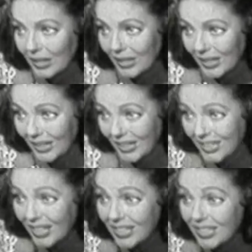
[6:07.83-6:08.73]
he
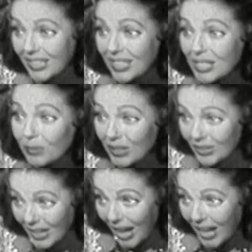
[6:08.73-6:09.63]
did kiss me
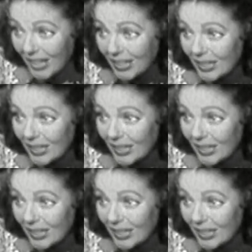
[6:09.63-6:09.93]
goodnight.